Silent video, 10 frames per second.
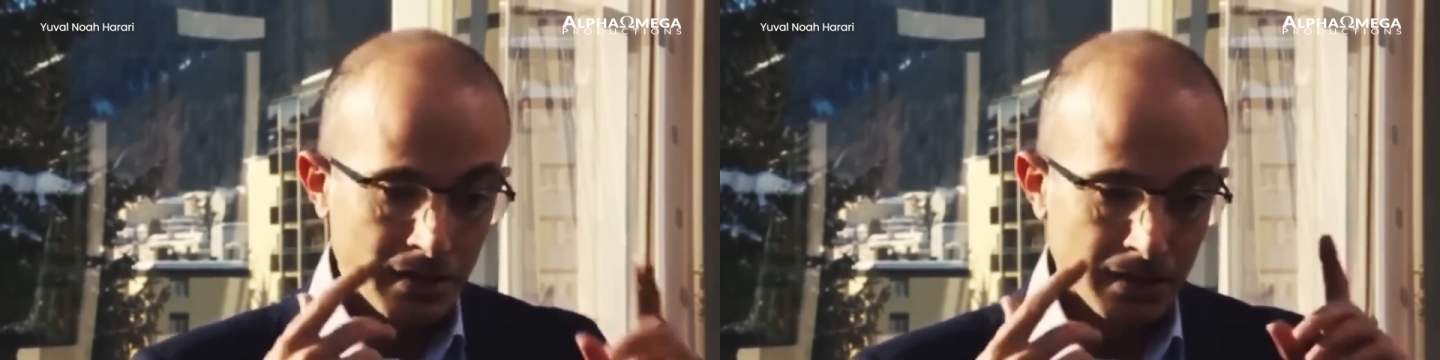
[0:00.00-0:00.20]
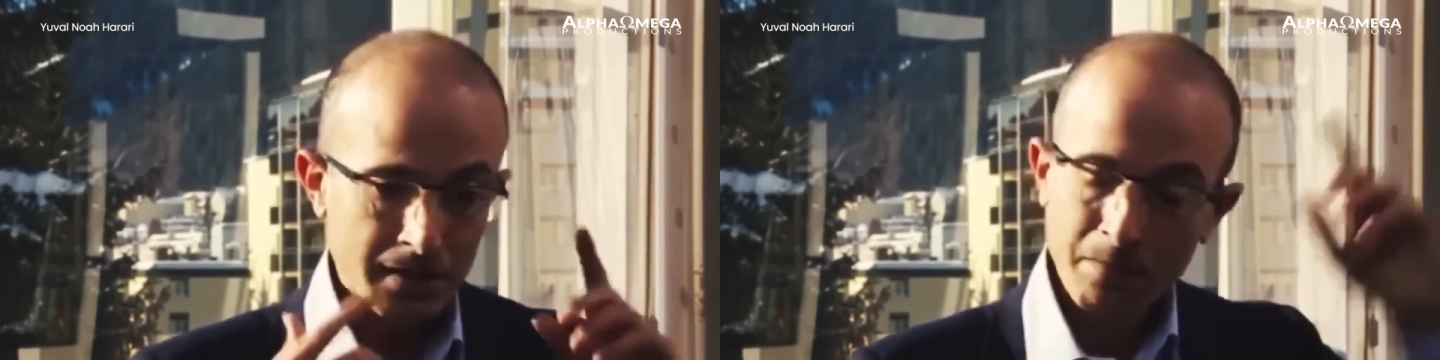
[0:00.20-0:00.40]

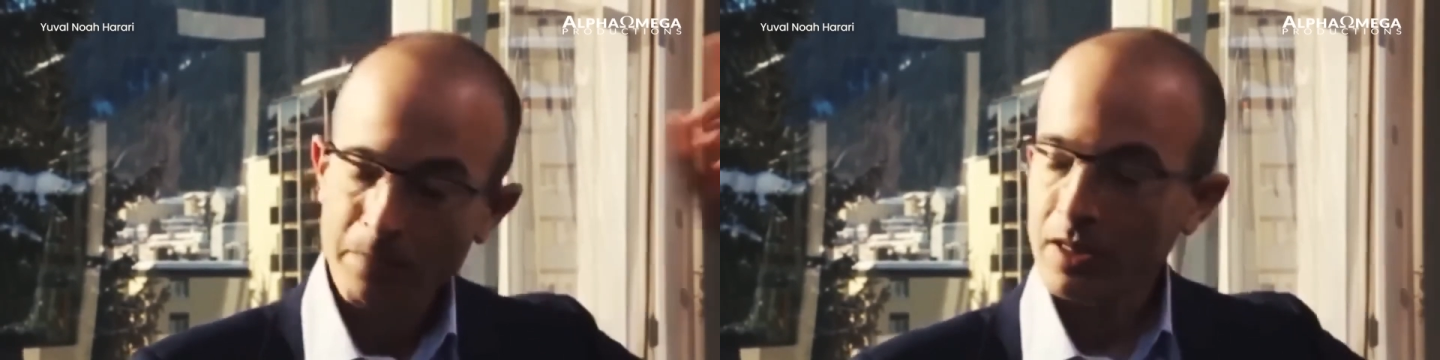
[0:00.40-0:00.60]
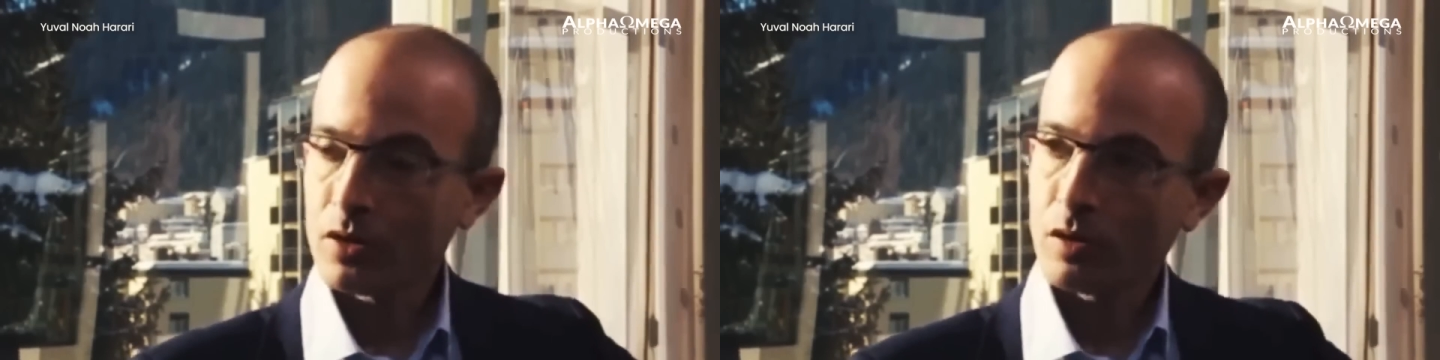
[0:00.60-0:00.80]

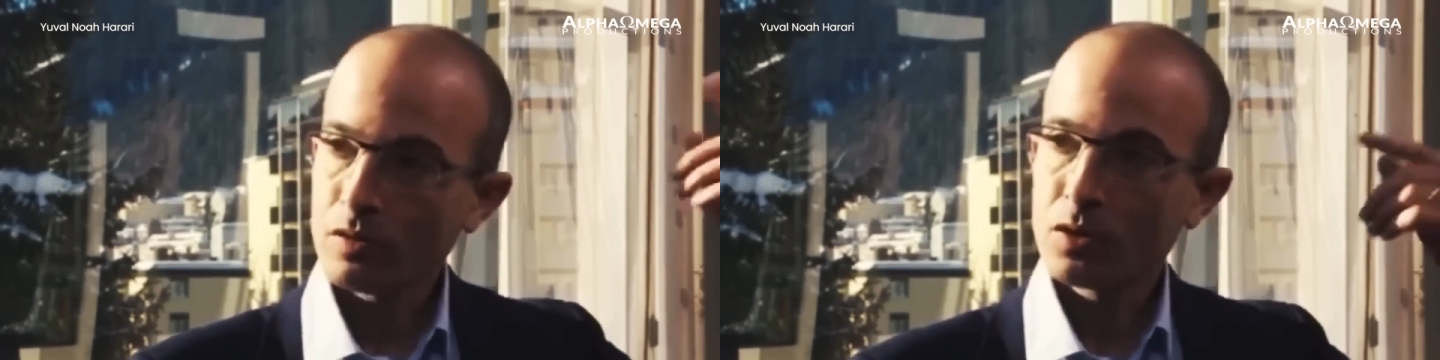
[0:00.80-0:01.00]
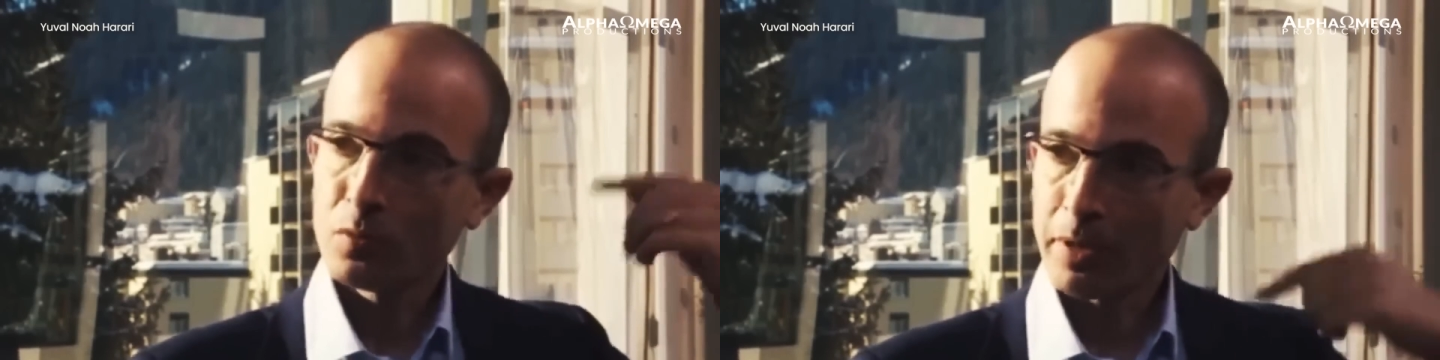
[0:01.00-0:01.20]
somebody
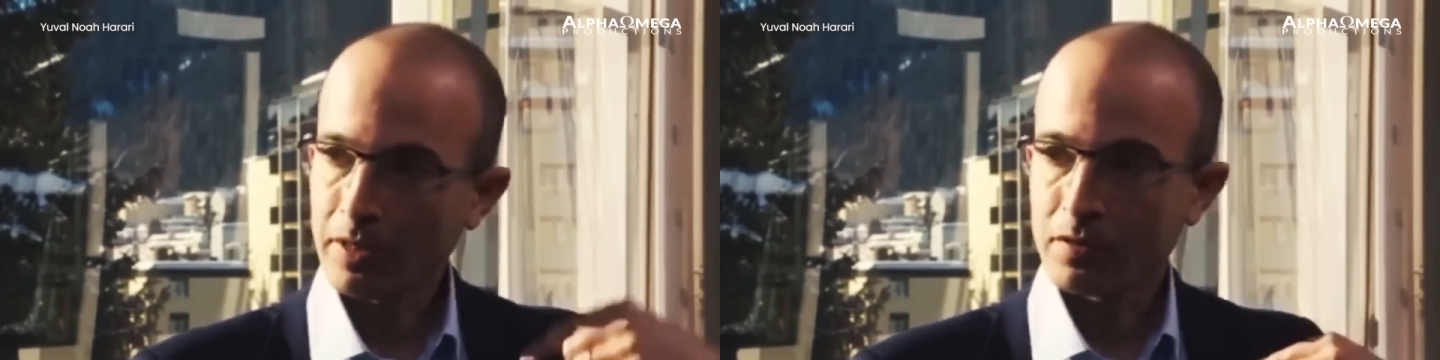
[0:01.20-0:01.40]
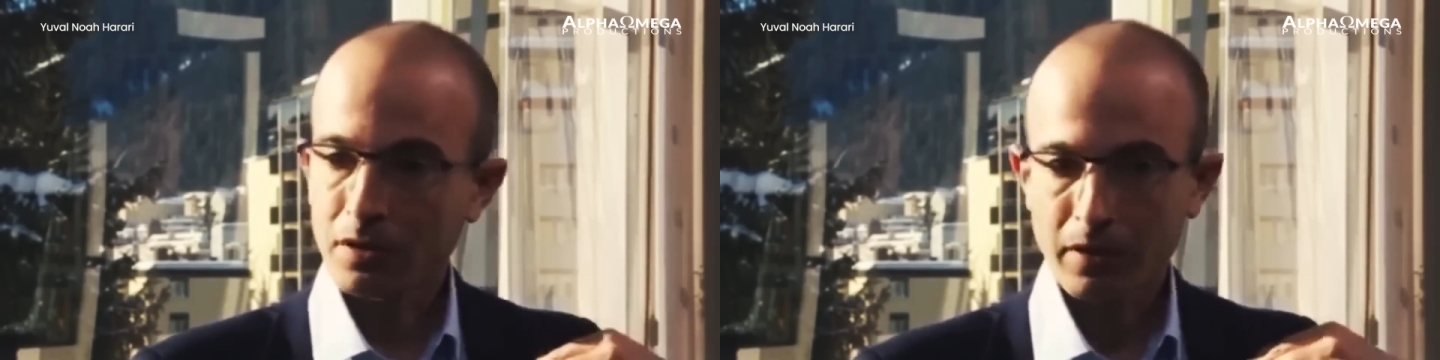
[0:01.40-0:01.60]
knows you
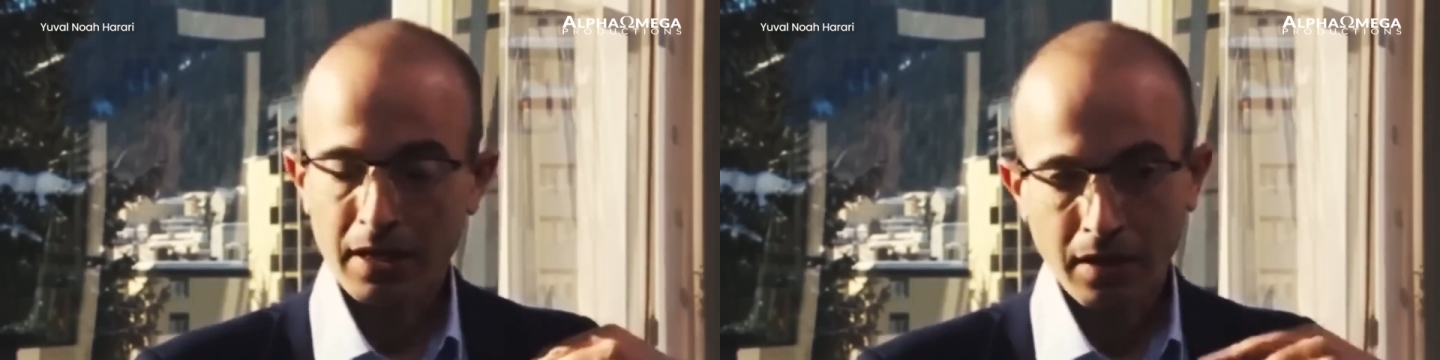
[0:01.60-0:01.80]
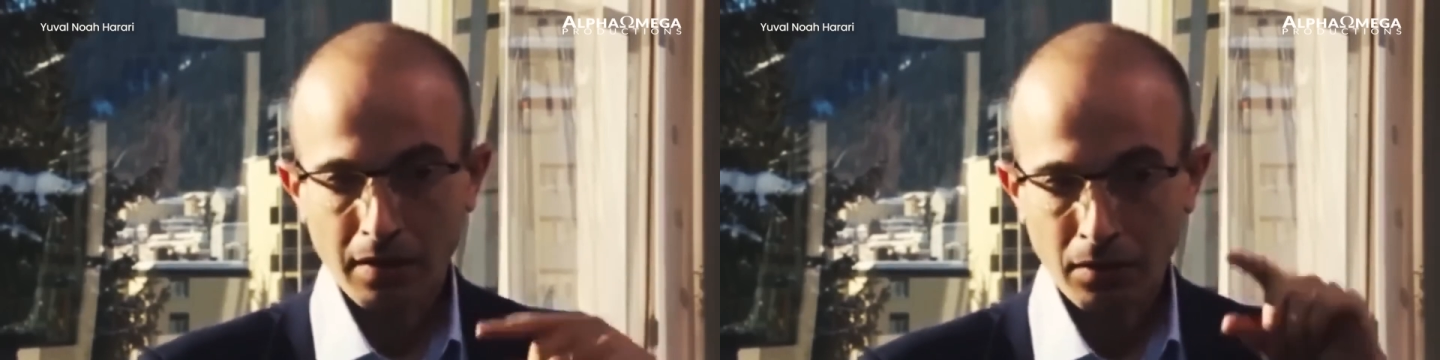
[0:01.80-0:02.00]
better
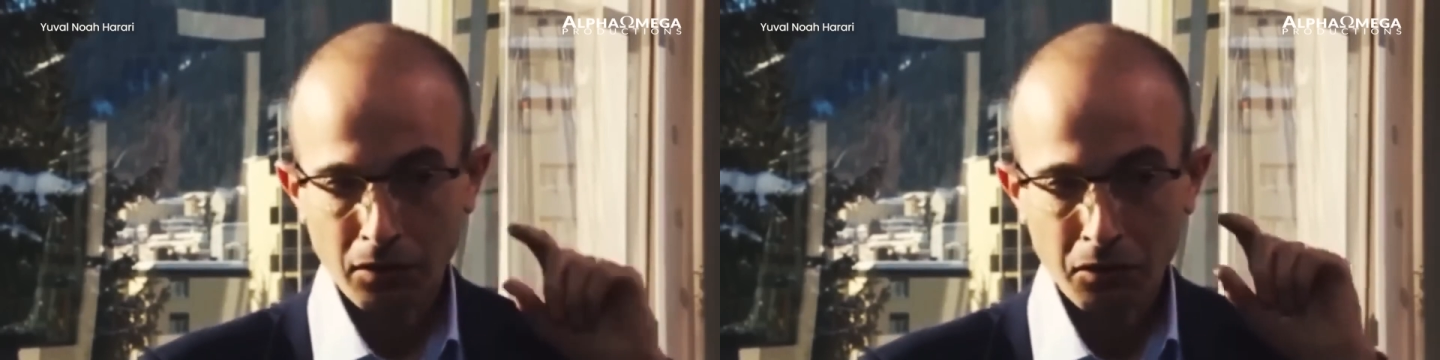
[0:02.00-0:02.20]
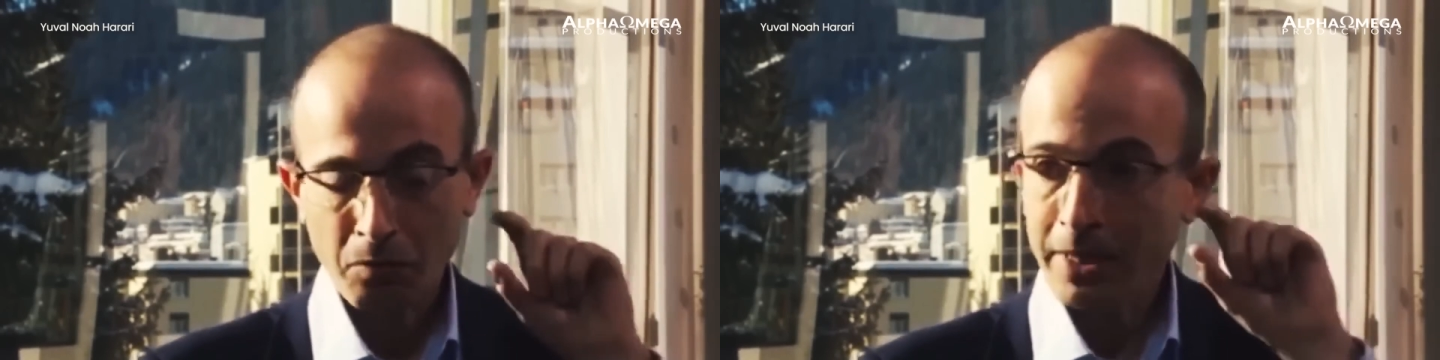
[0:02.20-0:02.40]
and can therefore